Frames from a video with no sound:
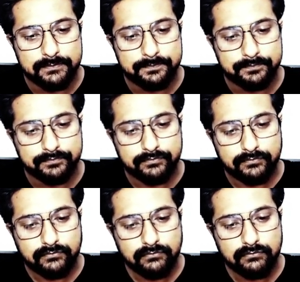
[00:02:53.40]

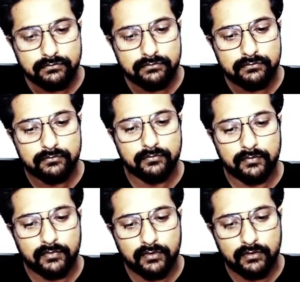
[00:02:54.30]

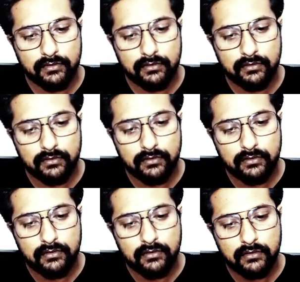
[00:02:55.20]

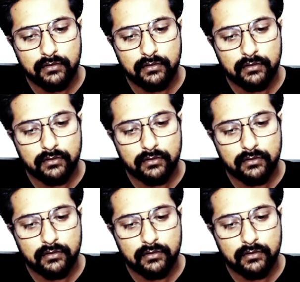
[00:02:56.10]
(silence)